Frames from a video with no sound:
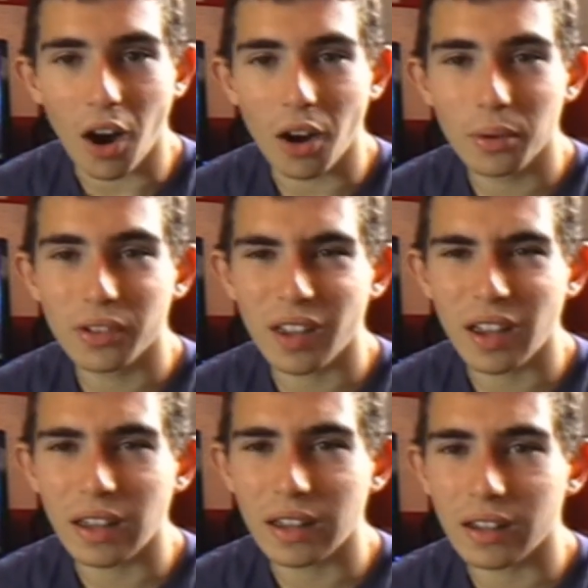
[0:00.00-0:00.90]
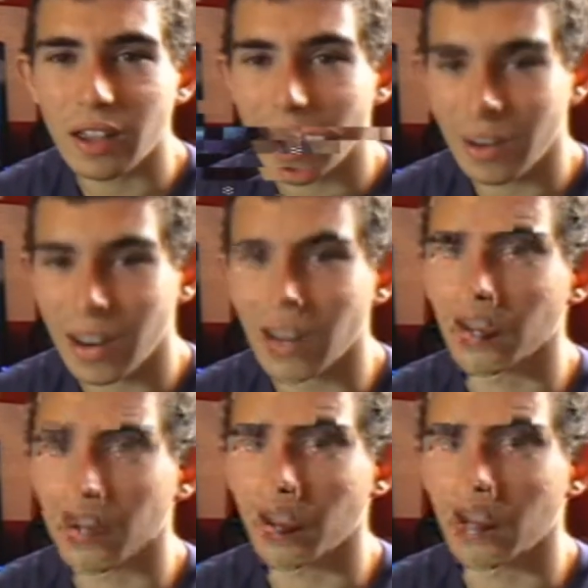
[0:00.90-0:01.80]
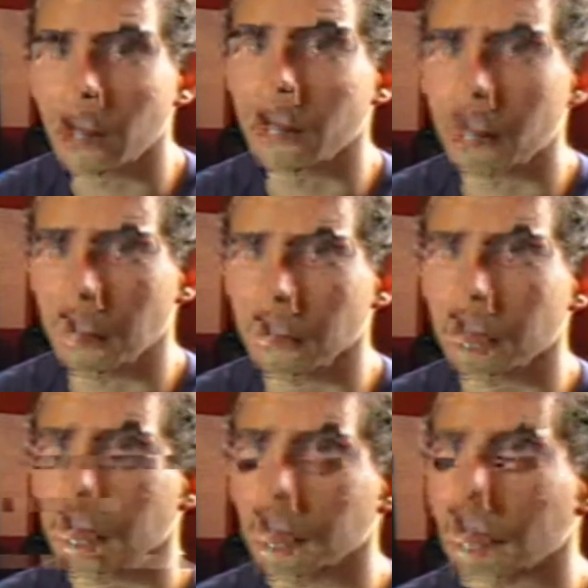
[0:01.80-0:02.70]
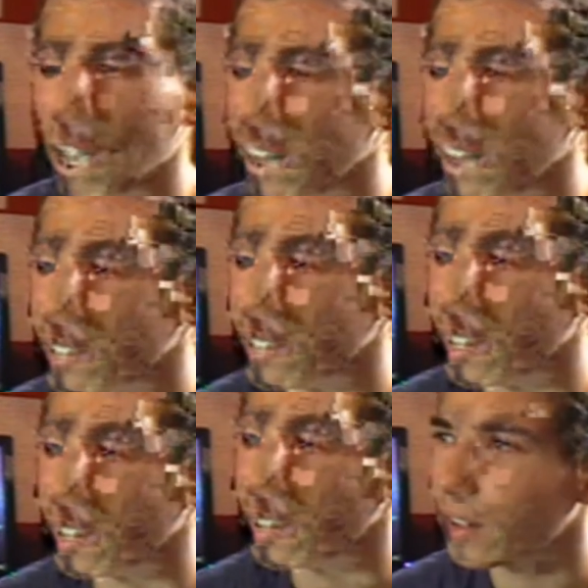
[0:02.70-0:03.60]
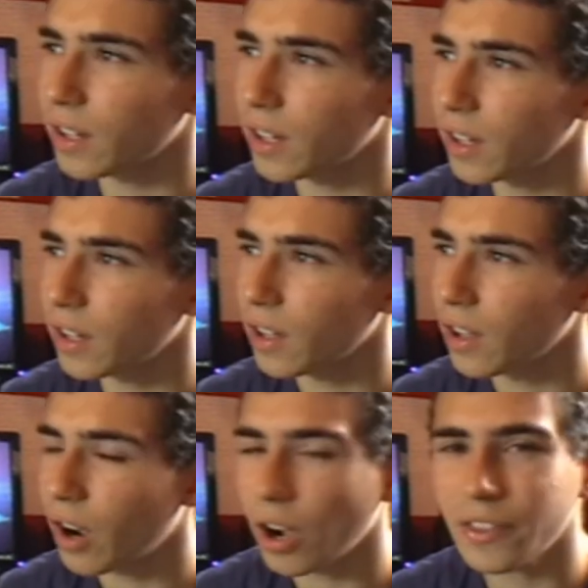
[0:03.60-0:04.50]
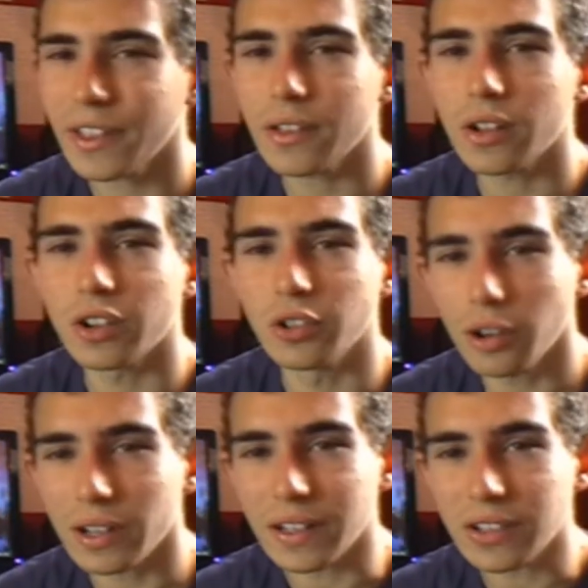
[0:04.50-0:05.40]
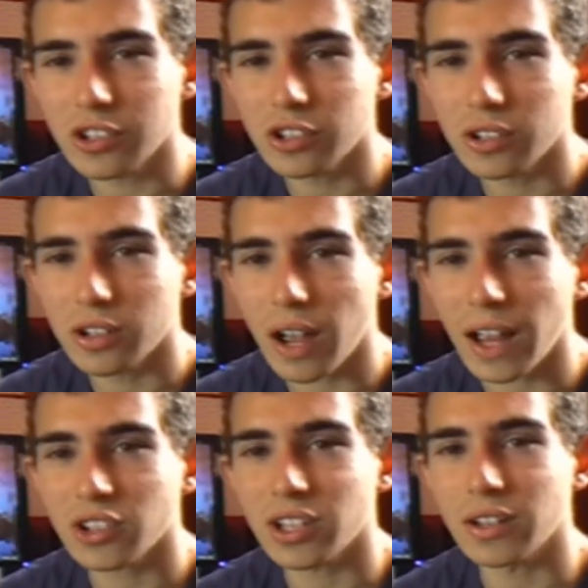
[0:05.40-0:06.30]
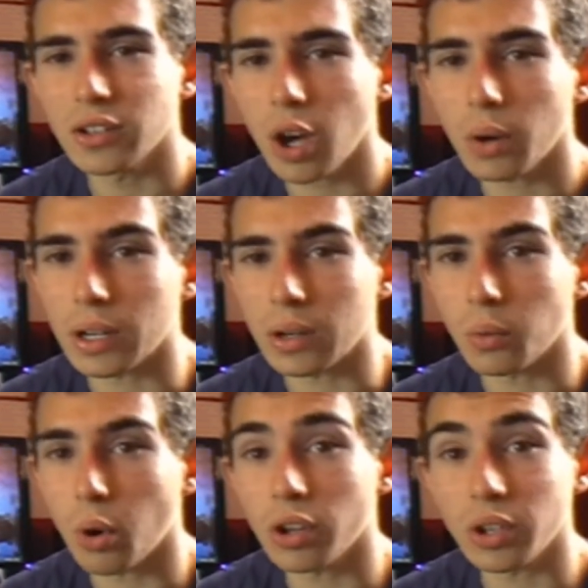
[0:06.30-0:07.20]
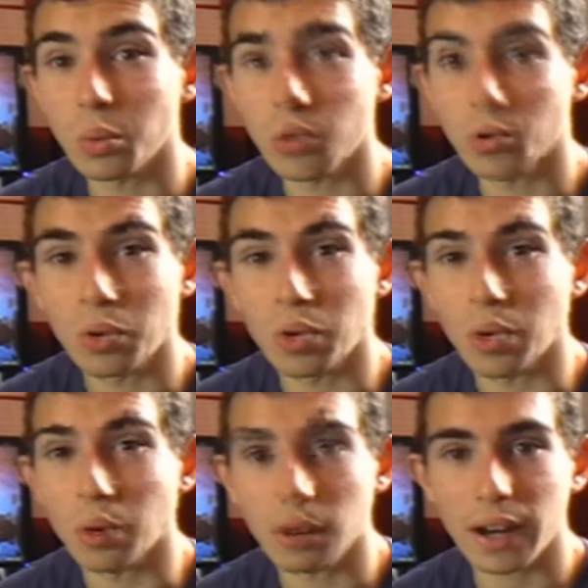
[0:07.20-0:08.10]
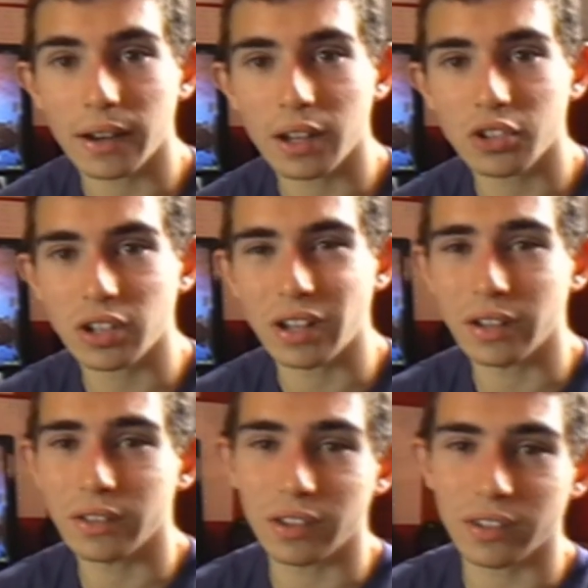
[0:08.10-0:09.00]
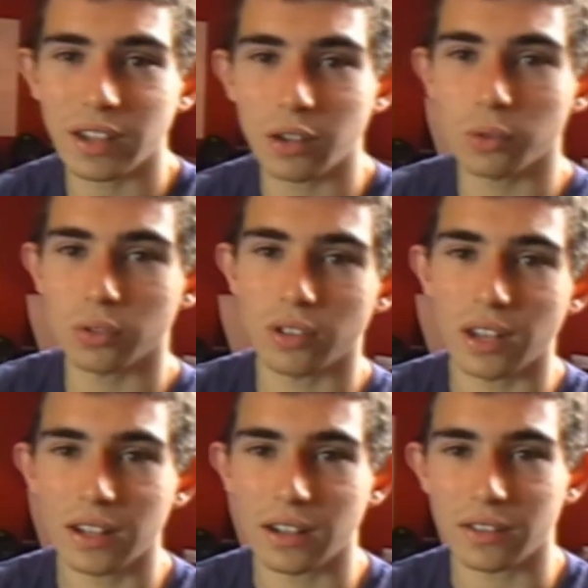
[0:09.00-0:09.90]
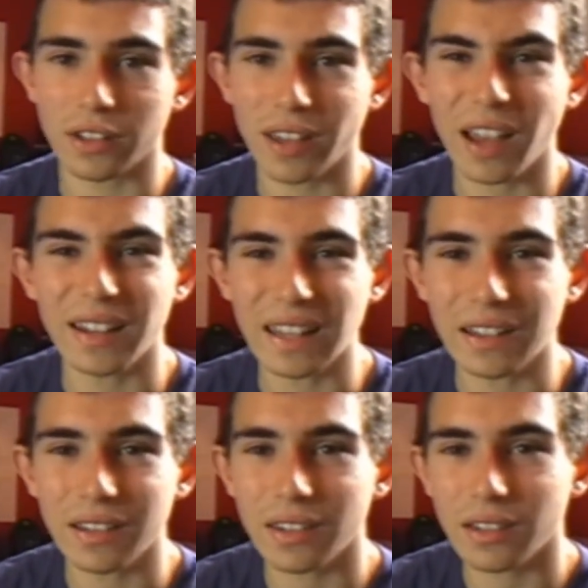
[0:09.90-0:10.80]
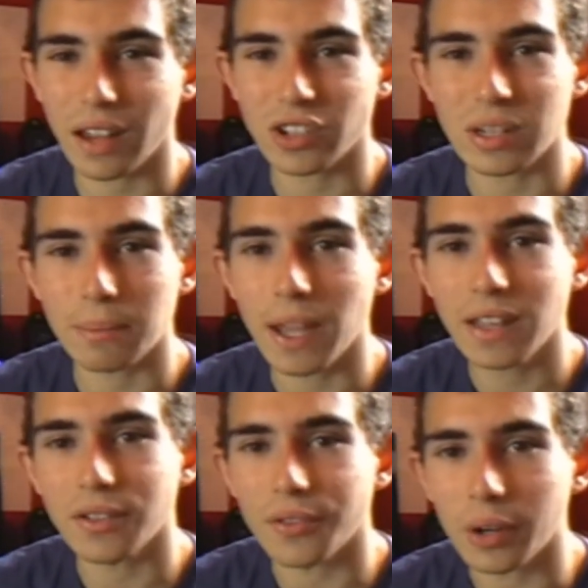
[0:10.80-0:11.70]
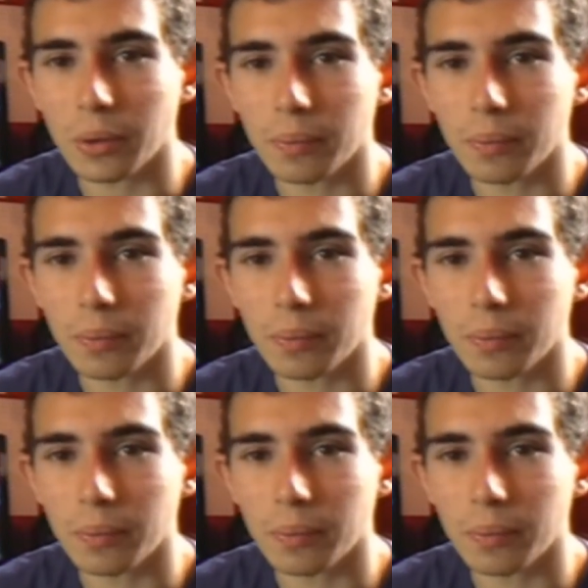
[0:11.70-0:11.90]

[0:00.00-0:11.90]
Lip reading: I would say editing software is important, but actually, I think knowledge, actually knowing what you want to do, and actually the skills needed and the techniques to actually make a film,